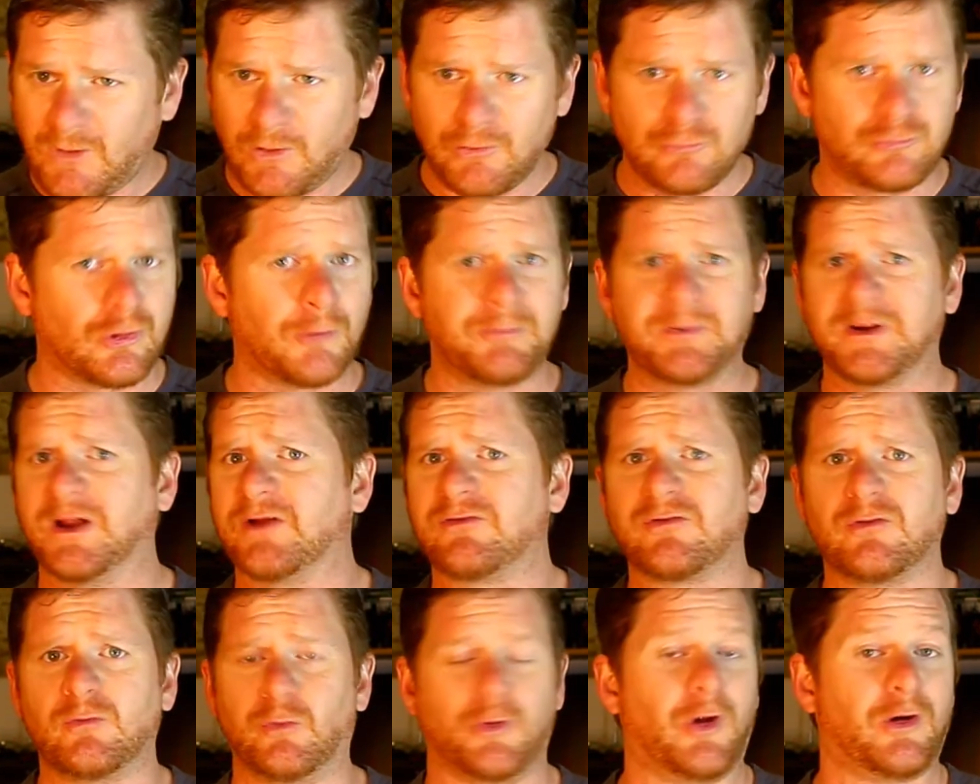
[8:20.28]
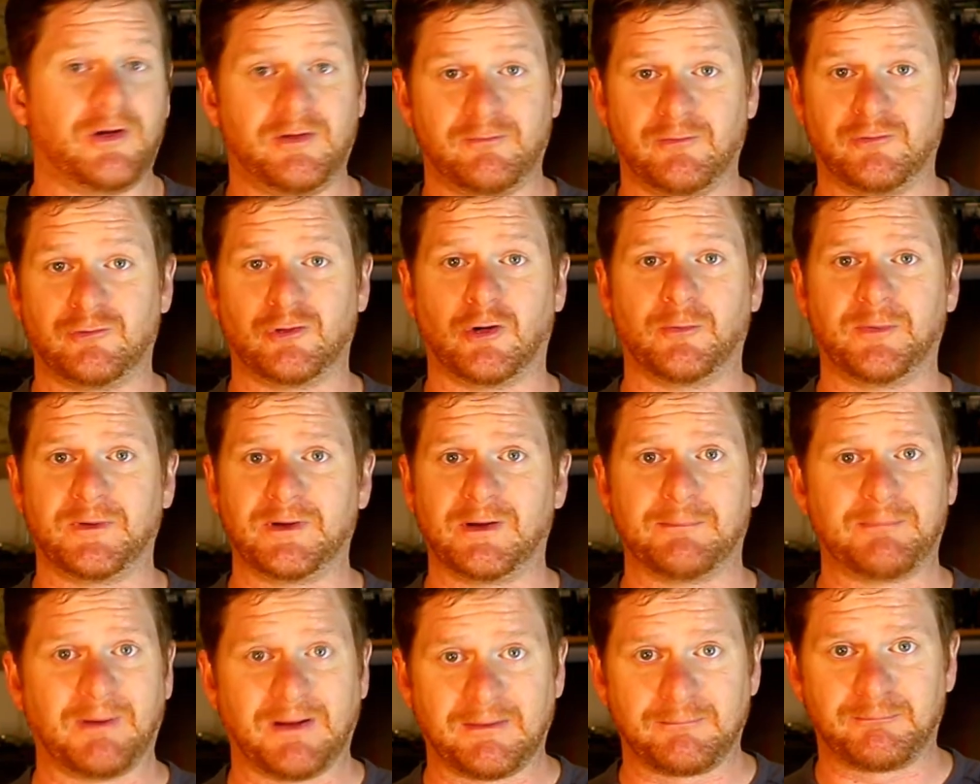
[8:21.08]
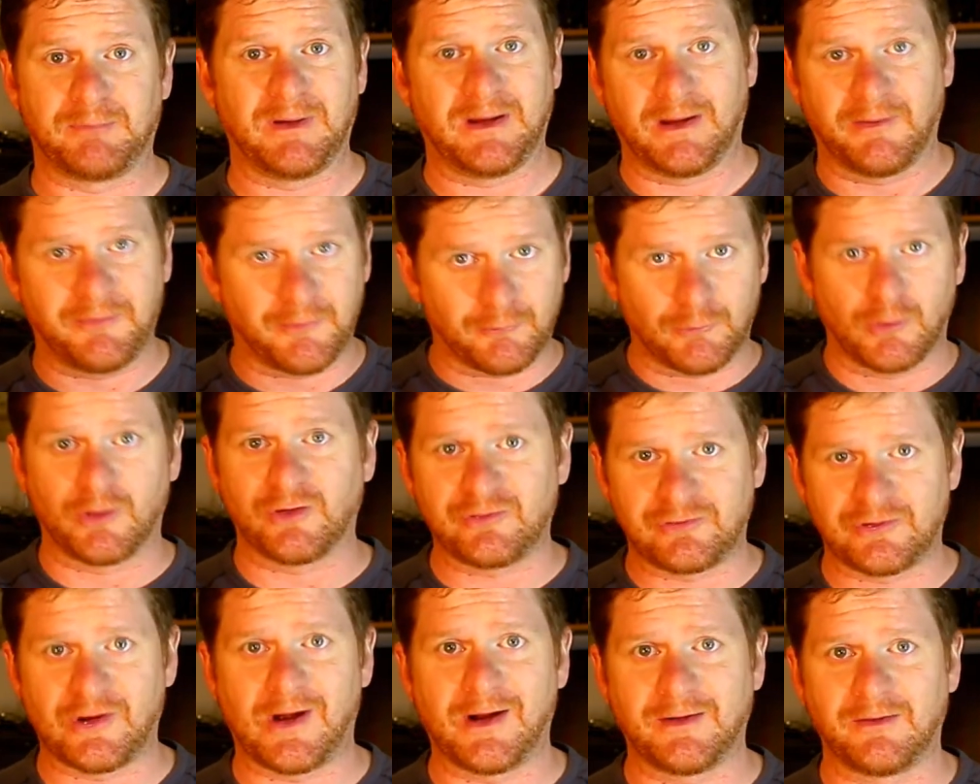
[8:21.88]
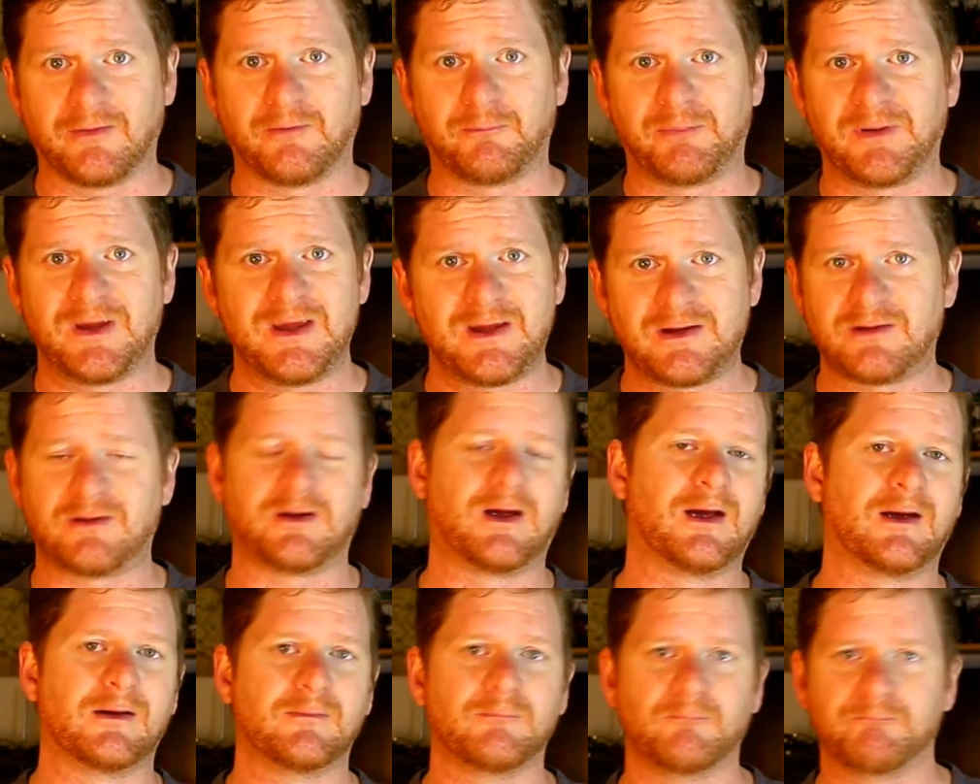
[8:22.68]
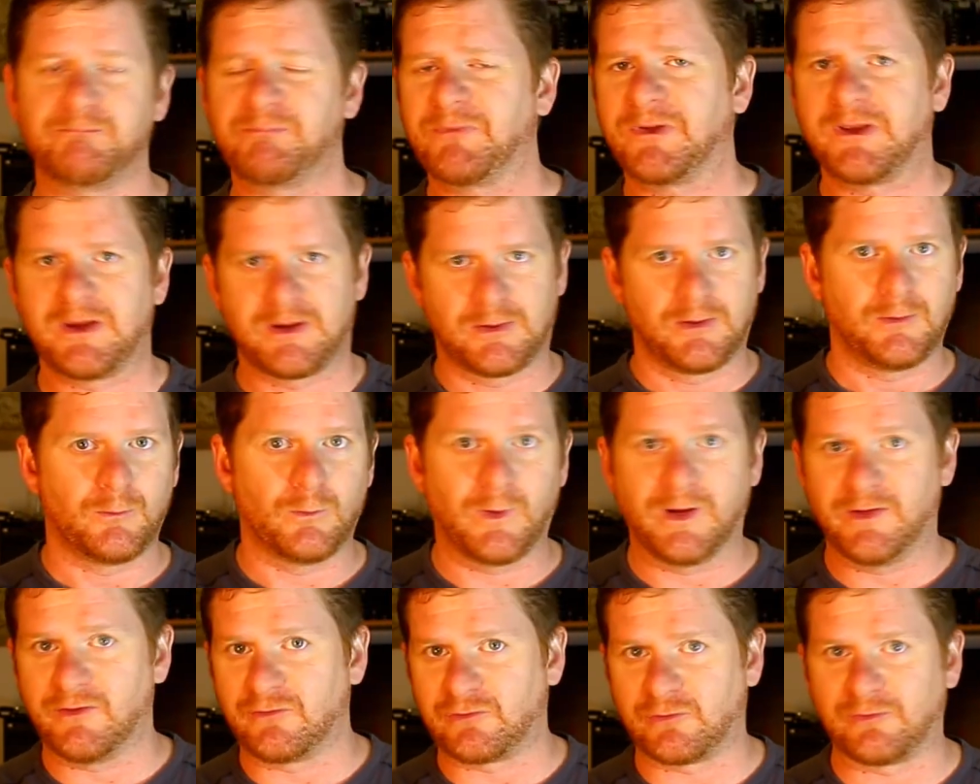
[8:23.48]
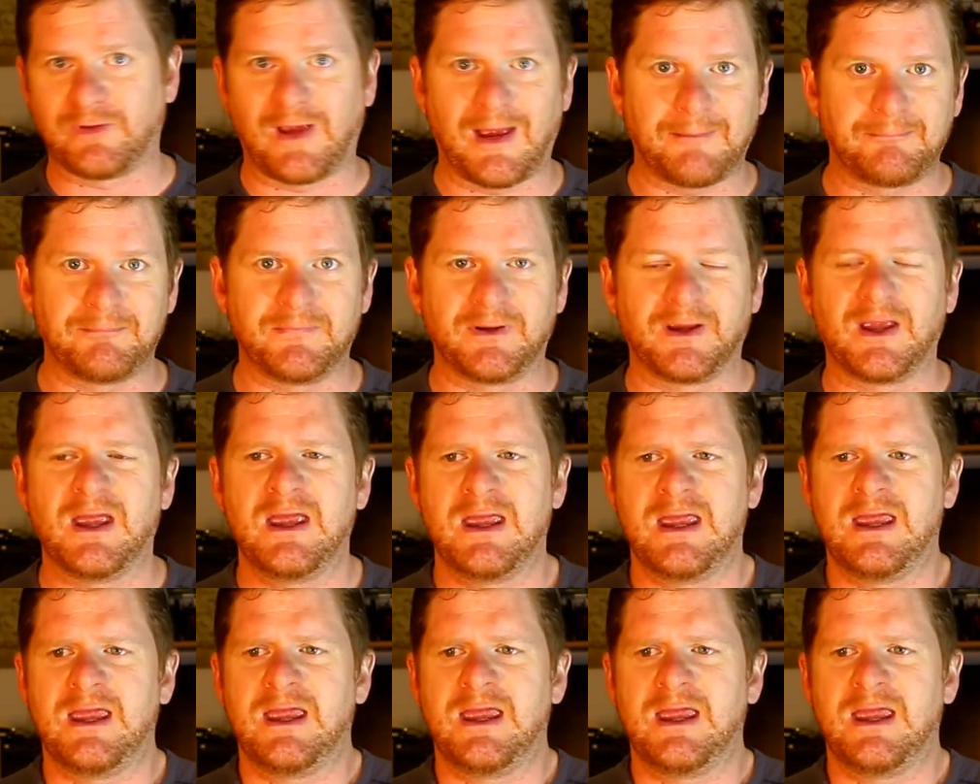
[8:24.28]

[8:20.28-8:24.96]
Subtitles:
dropping it, well, not even dropping it, but being on the wrong side of the peak when this was happening.